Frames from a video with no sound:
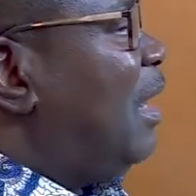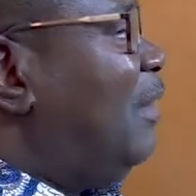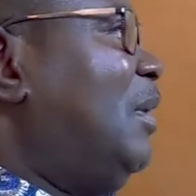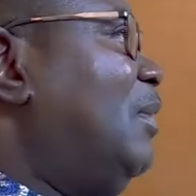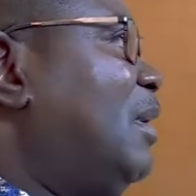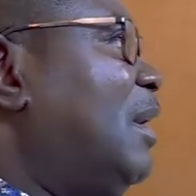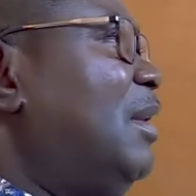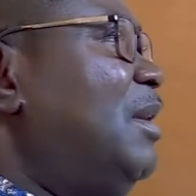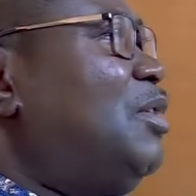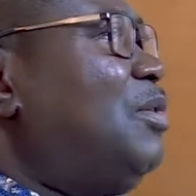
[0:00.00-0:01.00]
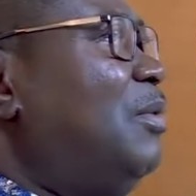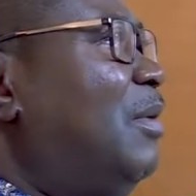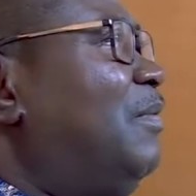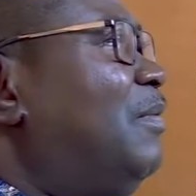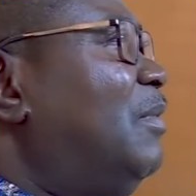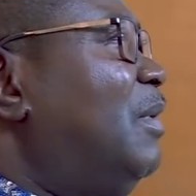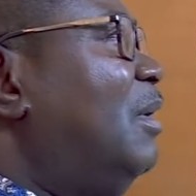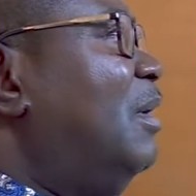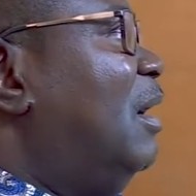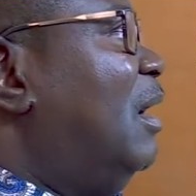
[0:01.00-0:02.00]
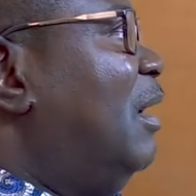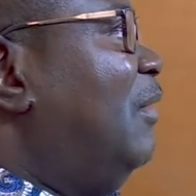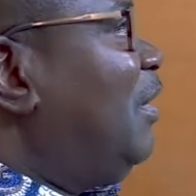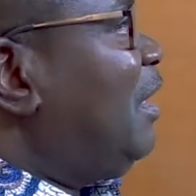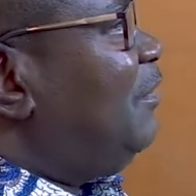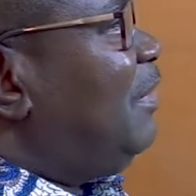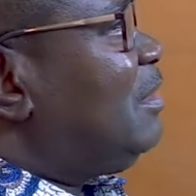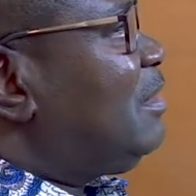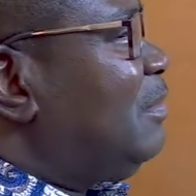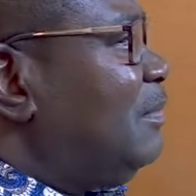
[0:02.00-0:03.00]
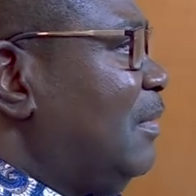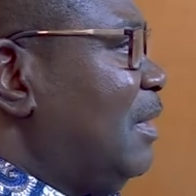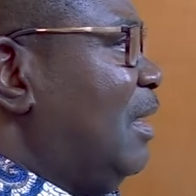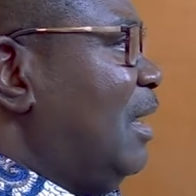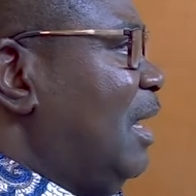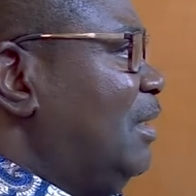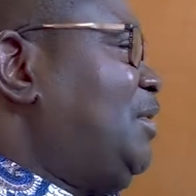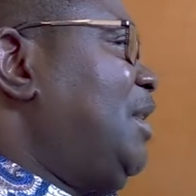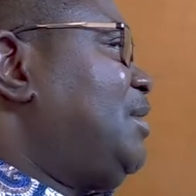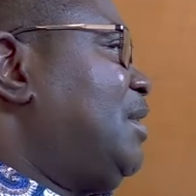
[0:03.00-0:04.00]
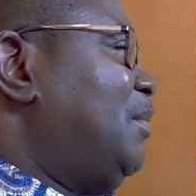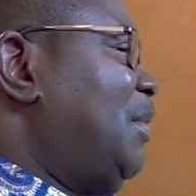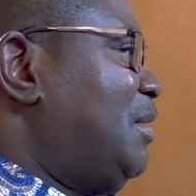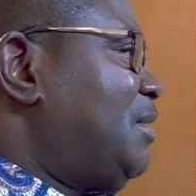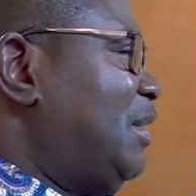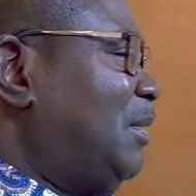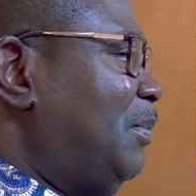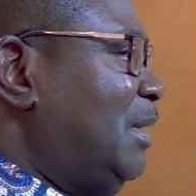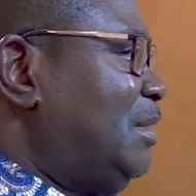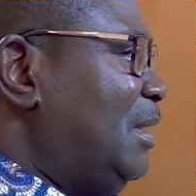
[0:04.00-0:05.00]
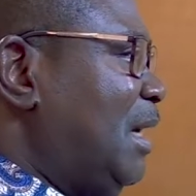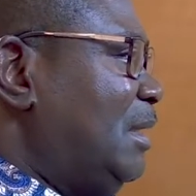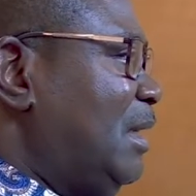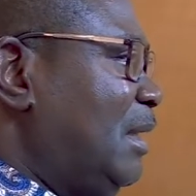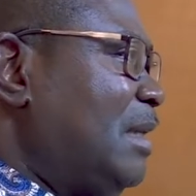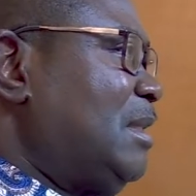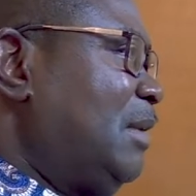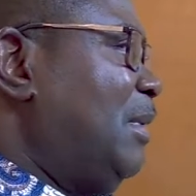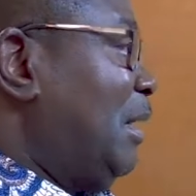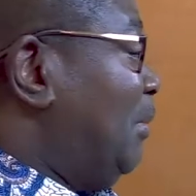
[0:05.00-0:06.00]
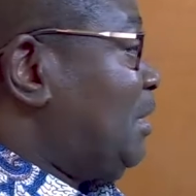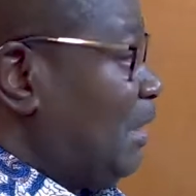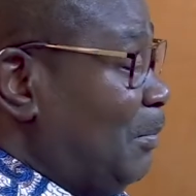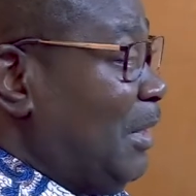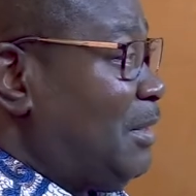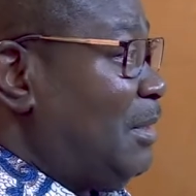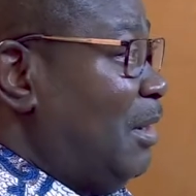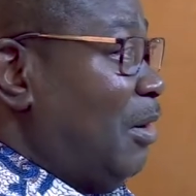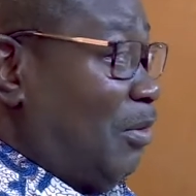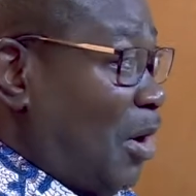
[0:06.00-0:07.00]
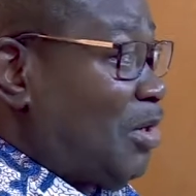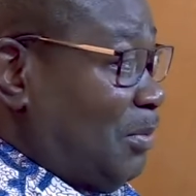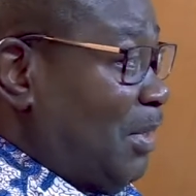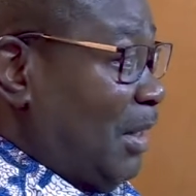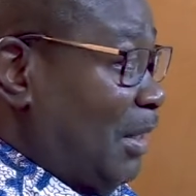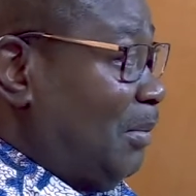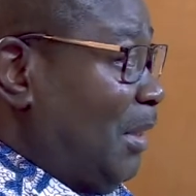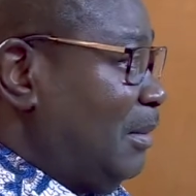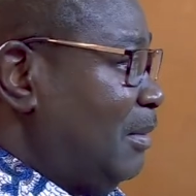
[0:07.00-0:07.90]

I've been looking at the issue of uh, forgiveness, and Jesus made a statement that, and that statement I must admit rocked me a little bit.